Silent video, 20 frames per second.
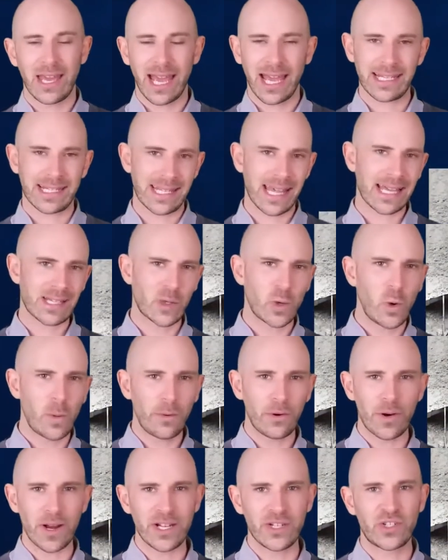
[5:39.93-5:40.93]
And that
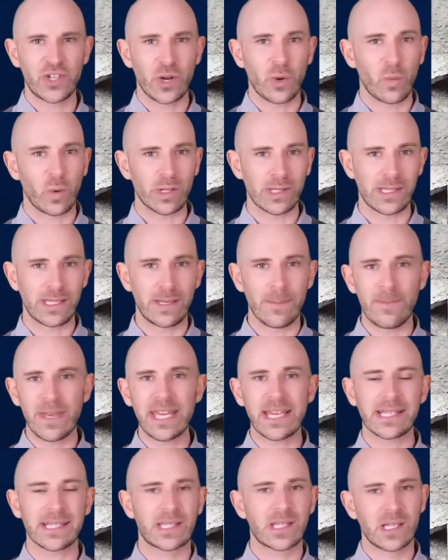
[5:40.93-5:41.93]
corporation was De
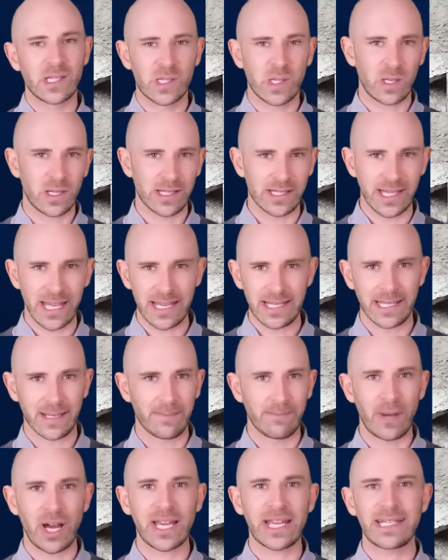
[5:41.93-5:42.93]
Beers
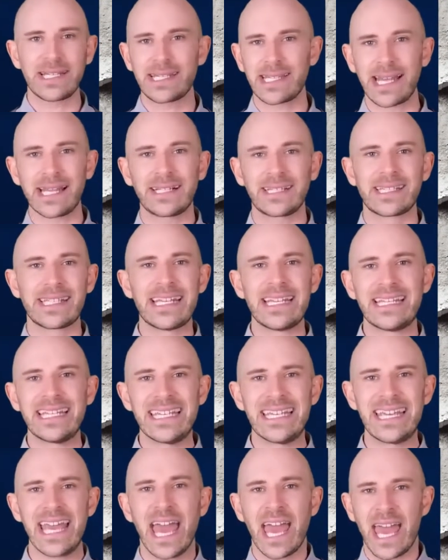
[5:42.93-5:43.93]
Consolidated Mines
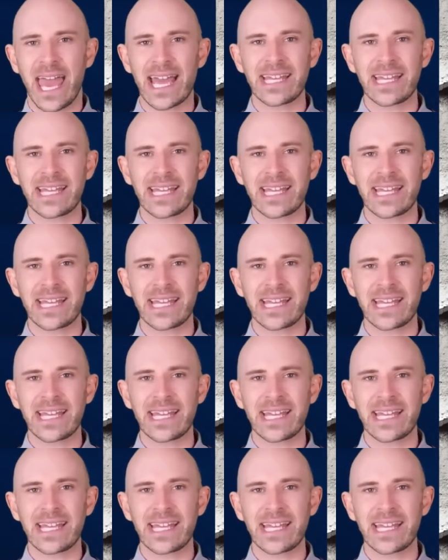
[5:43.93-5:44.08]
Ltd,